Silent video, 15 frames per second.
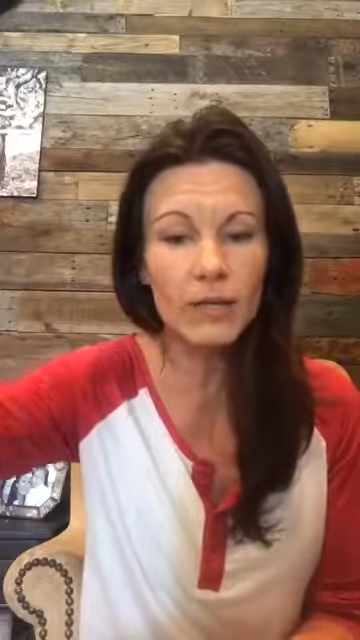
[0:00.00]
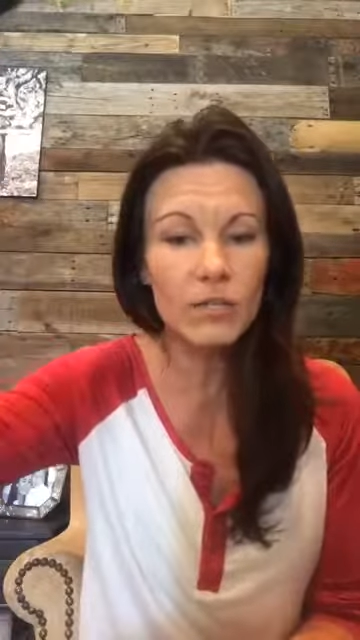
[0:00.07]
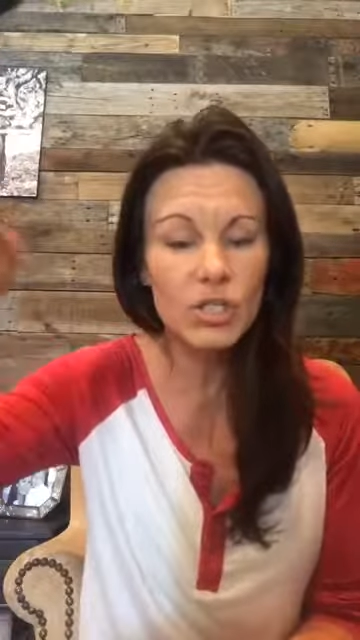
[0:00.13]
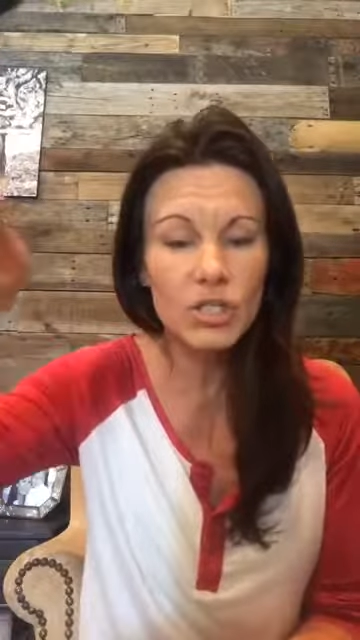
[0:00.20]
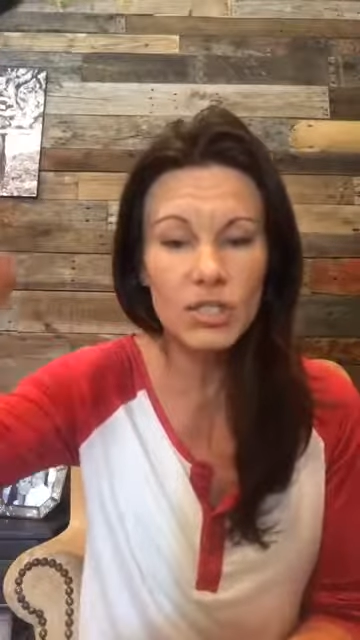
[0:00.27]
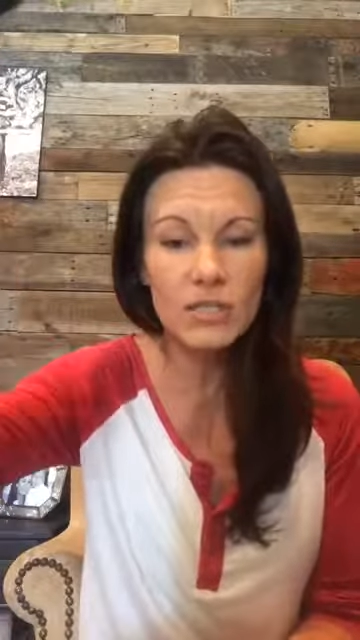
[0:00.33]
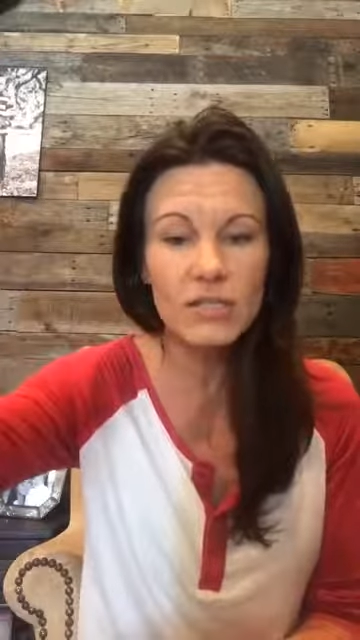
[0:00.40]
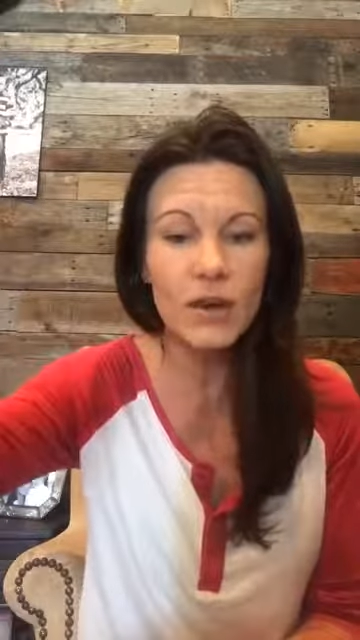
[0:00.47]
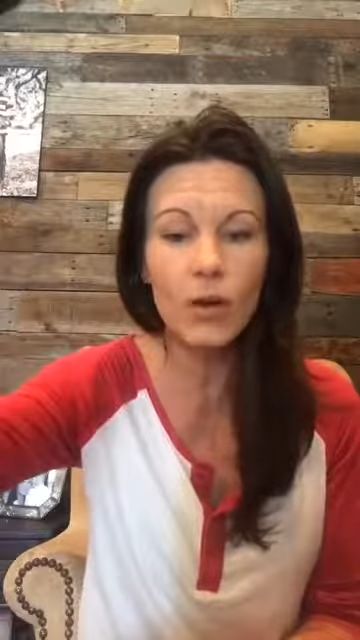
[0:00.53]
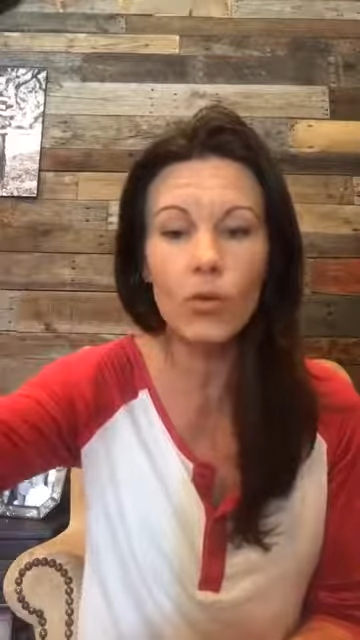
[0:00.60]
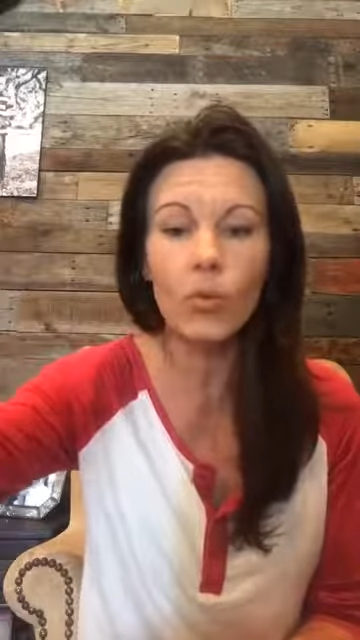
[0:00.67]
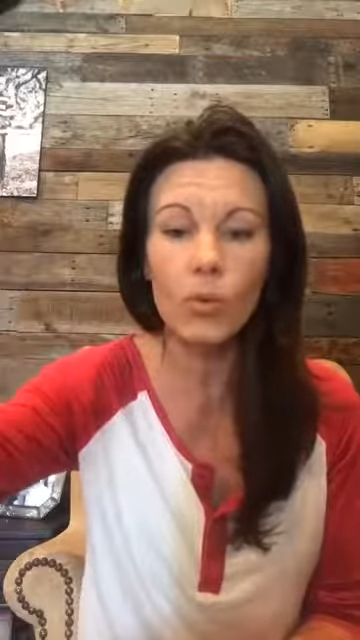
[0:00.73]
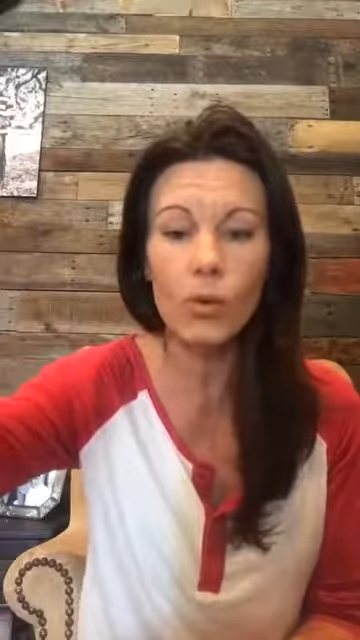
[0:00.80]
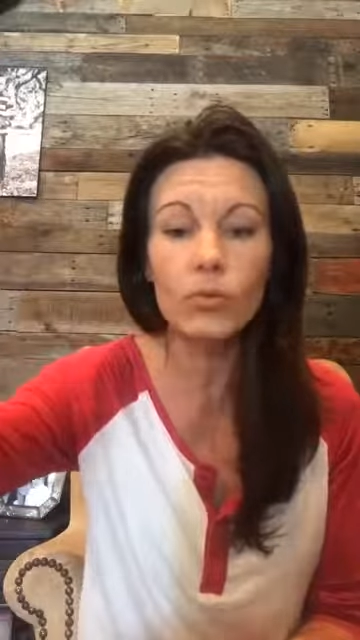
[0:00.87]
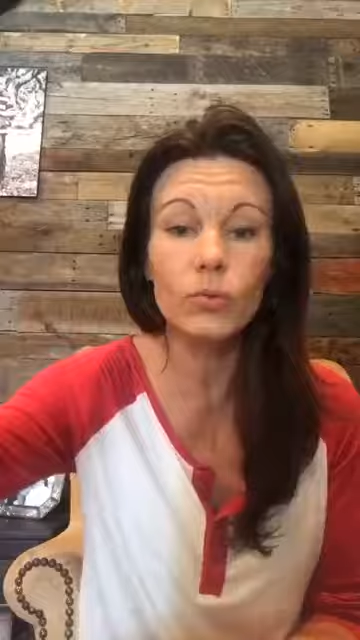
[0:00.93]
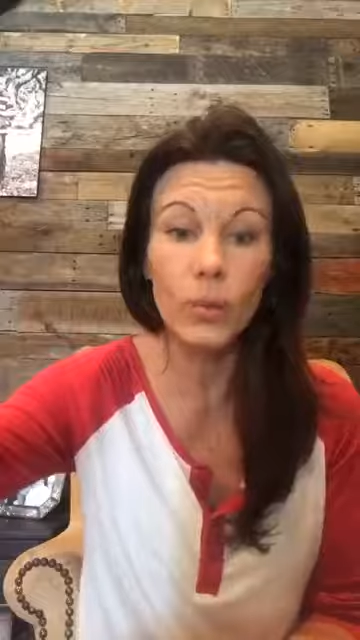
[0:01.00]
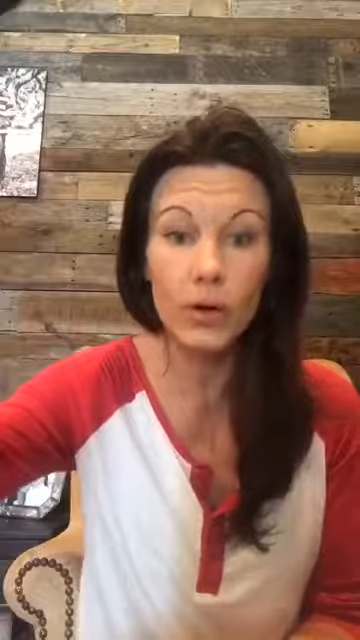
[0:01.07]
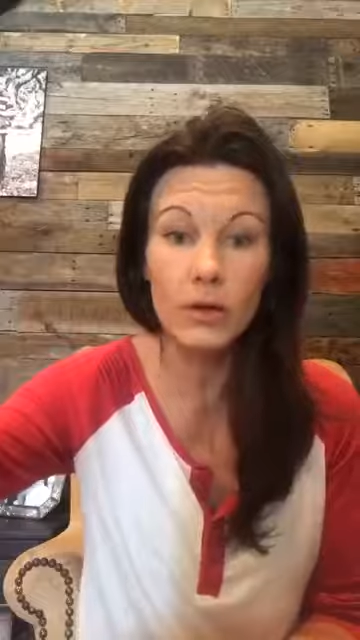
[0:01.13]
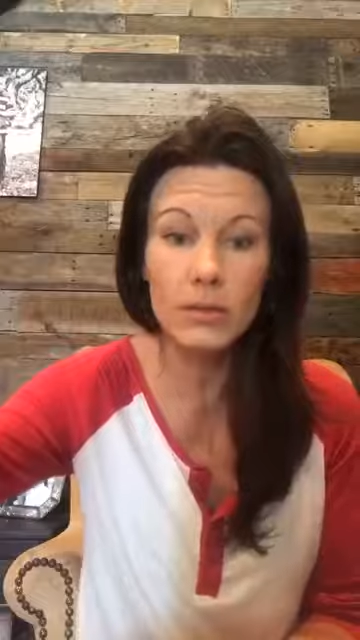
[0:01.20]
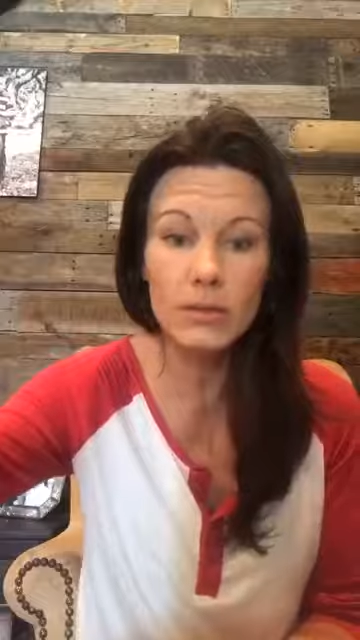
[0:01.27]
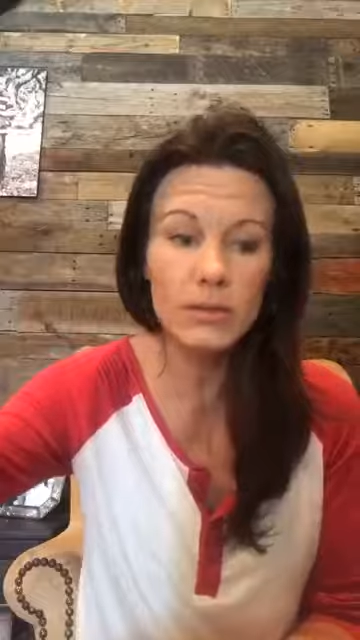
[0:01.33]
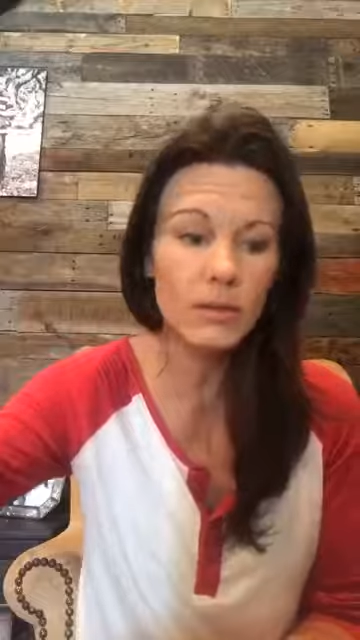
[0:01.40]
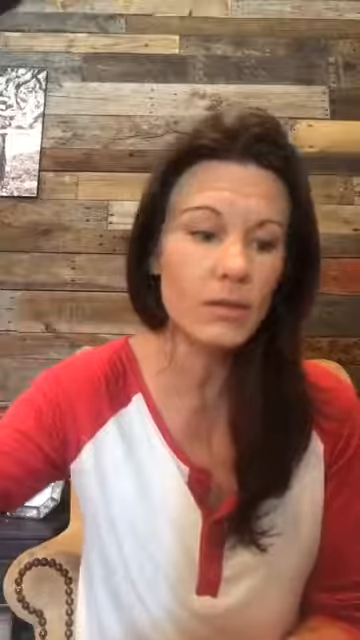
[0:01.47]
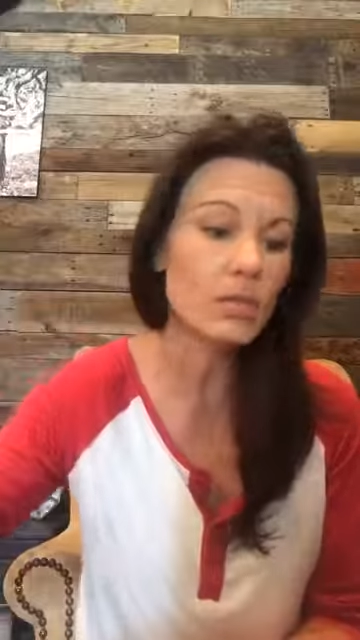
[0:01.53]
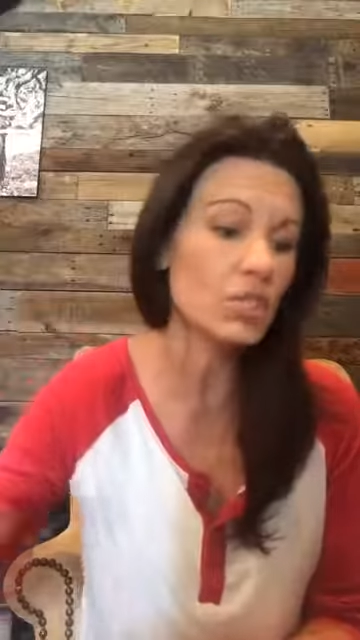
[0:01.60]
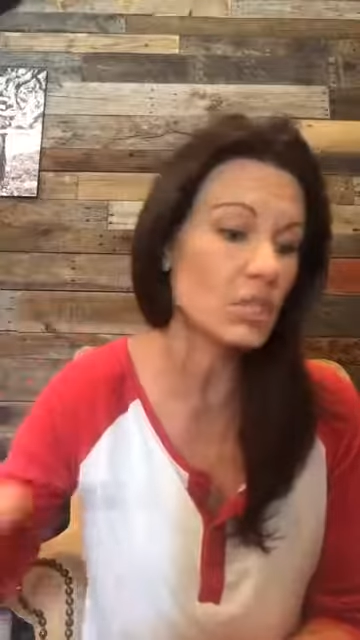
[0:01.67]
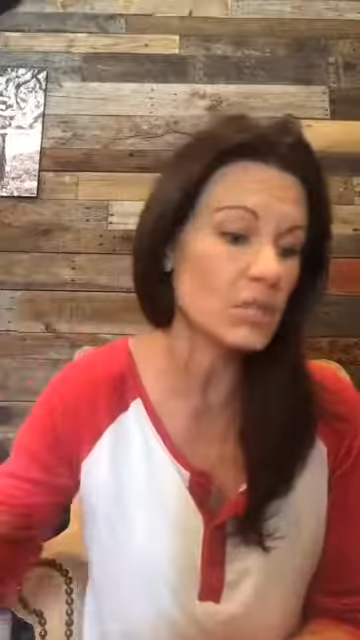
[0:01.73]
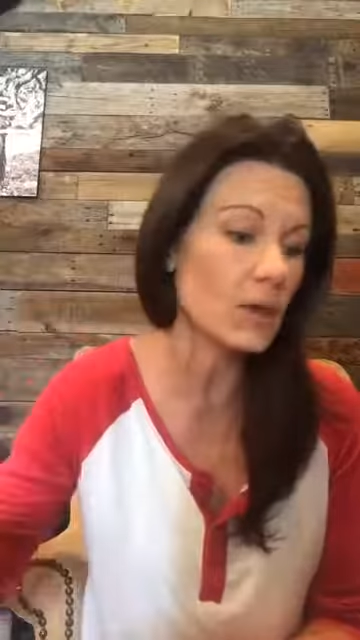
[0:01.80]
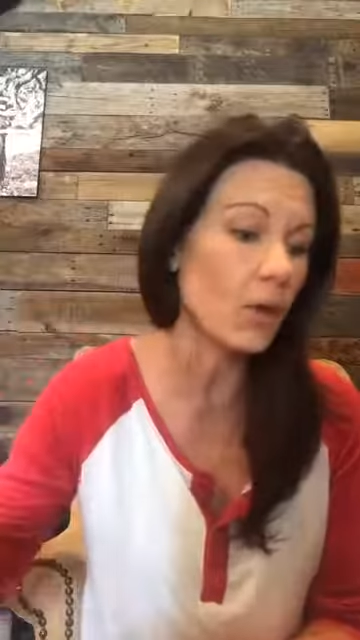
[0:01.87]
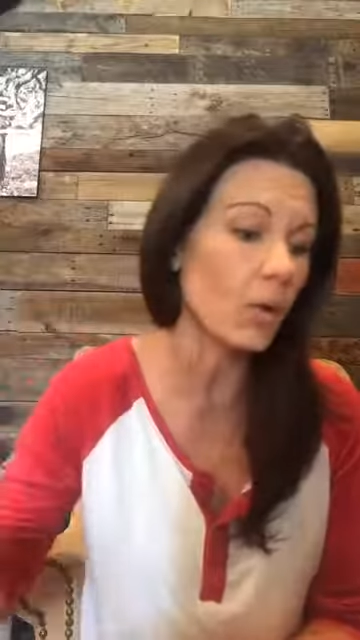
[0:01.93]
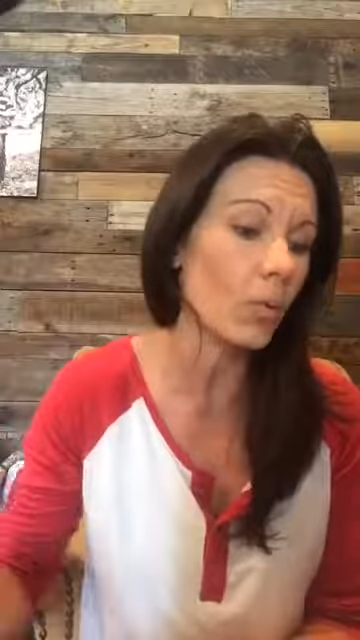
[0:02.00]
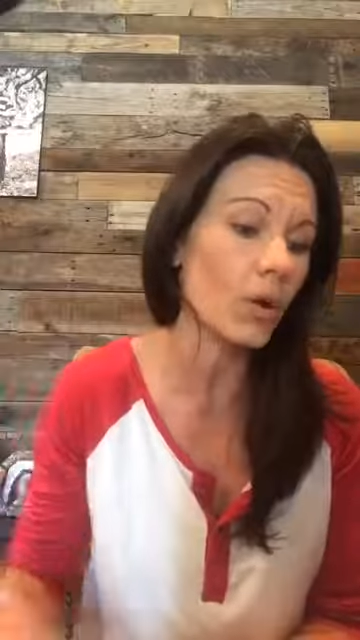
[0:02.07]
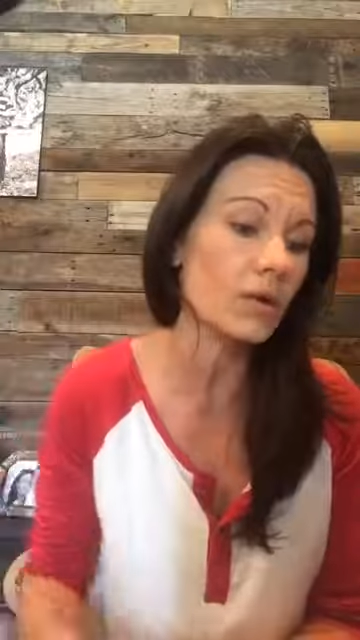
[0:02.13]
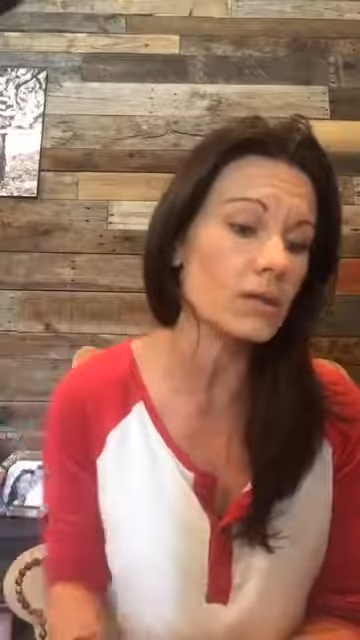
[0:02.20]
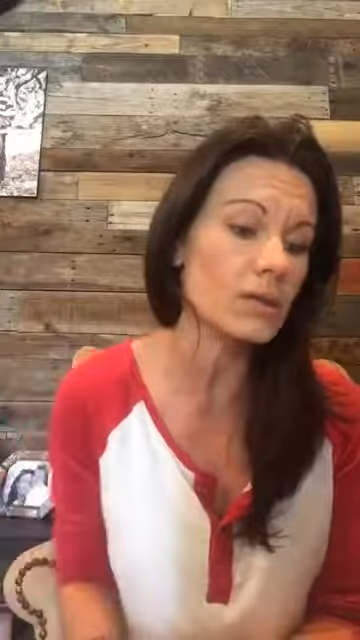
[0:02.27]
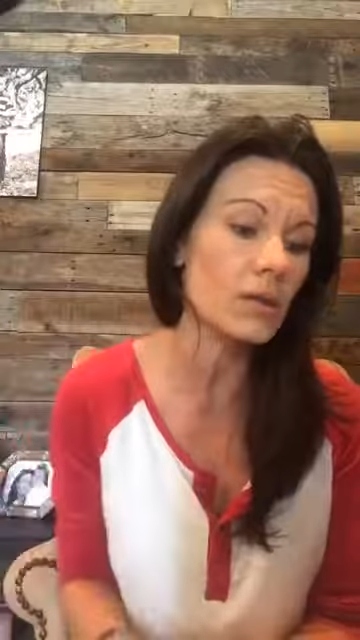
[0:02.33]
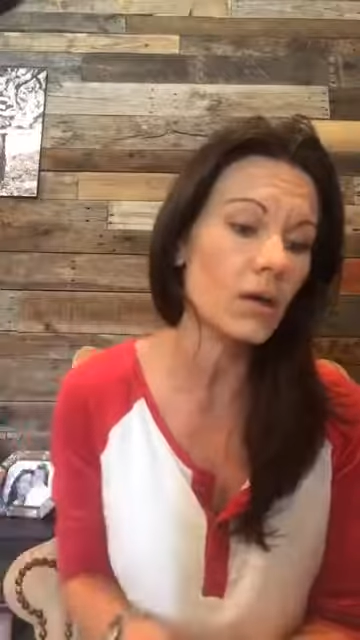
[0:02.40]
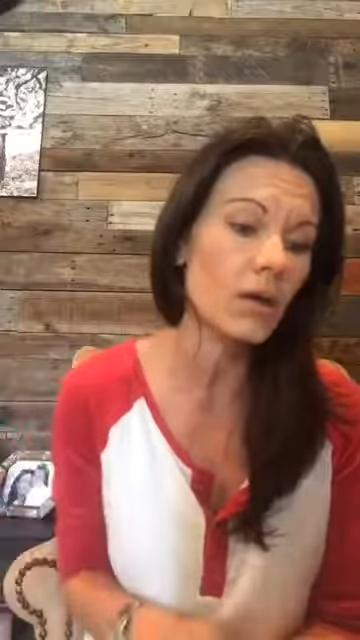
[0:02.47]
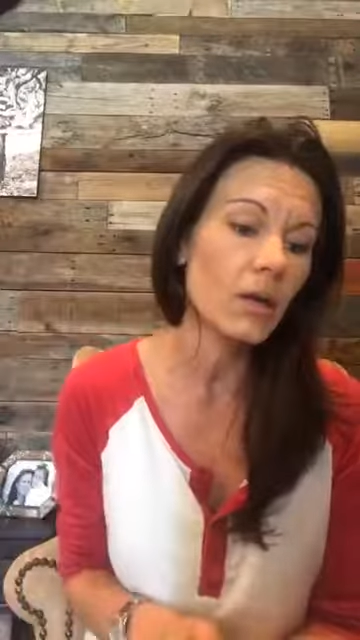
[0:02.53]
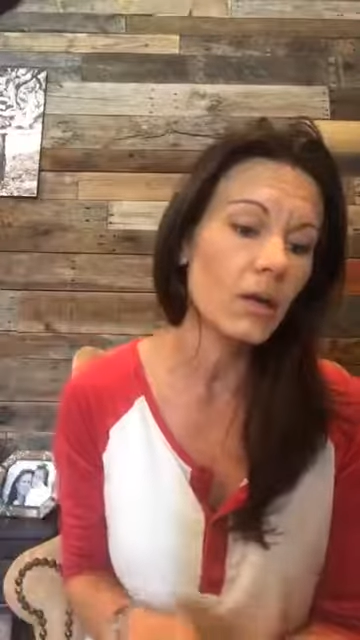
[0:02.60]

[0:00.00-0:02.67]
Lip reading: That's just how the world works. It's just how it works.